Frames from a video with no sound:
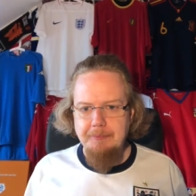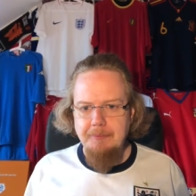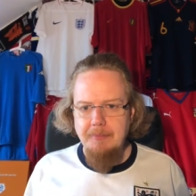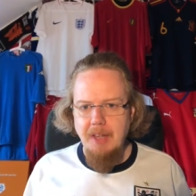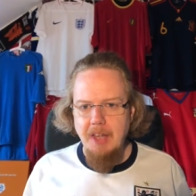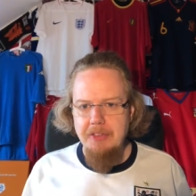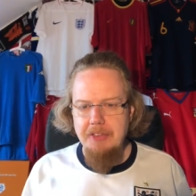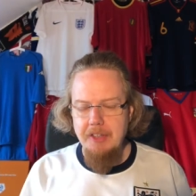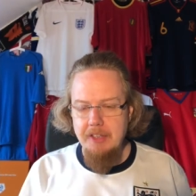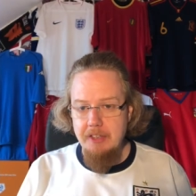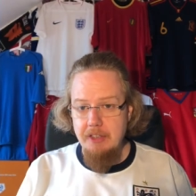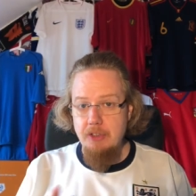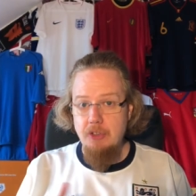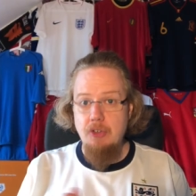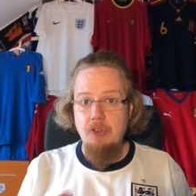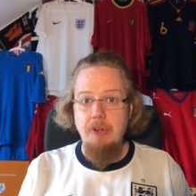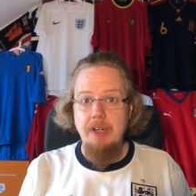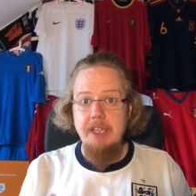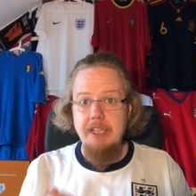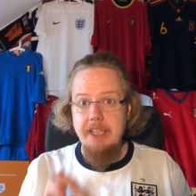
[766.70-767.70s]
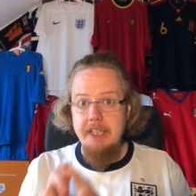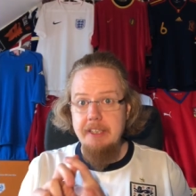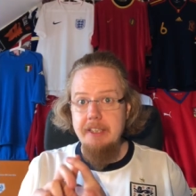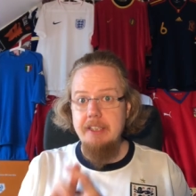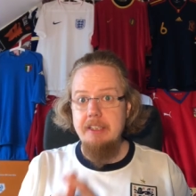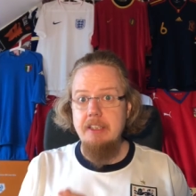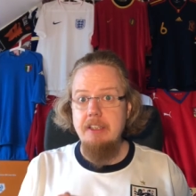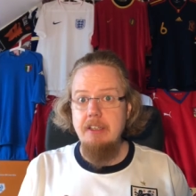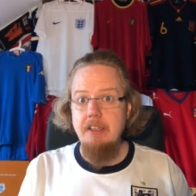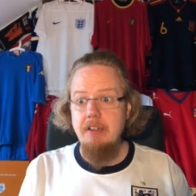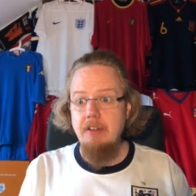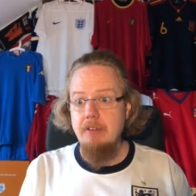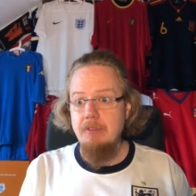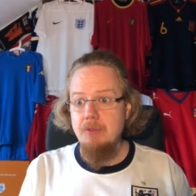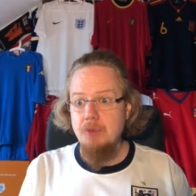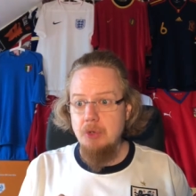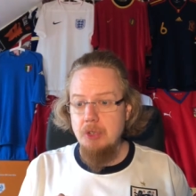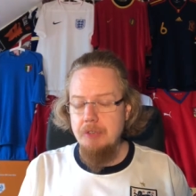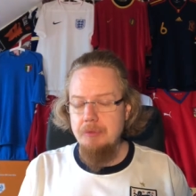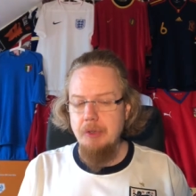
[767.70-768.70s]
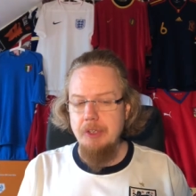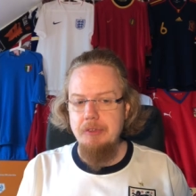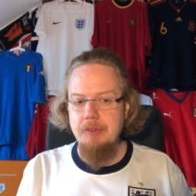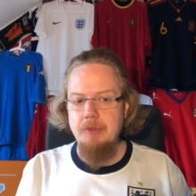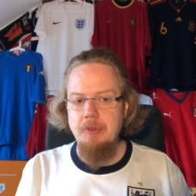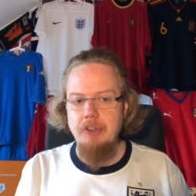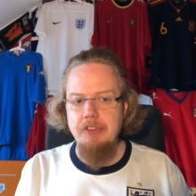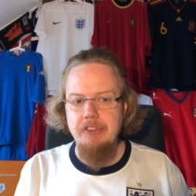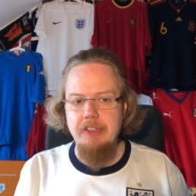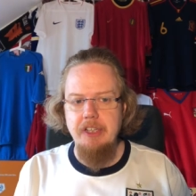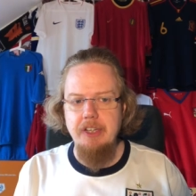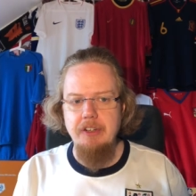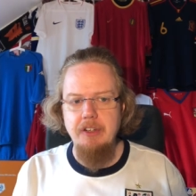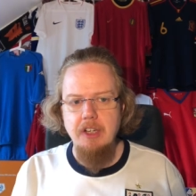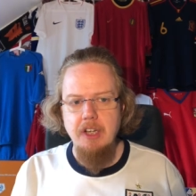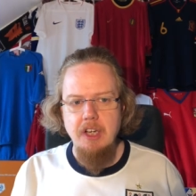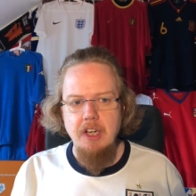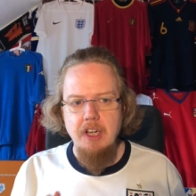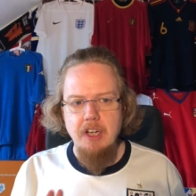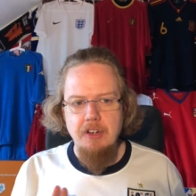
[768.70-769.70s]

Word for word: I think the Ukraine hitting the world wood cross and then